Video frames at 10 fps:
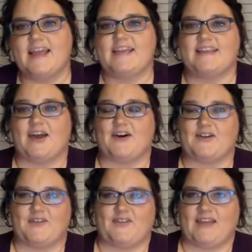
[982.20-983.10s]
Now,
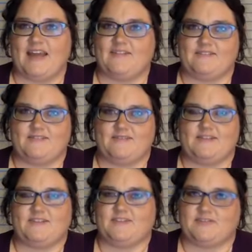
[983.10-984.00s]
they have
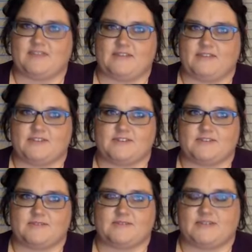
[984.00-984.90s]
different
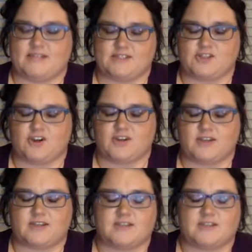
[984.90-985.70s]
flavors besides garlic,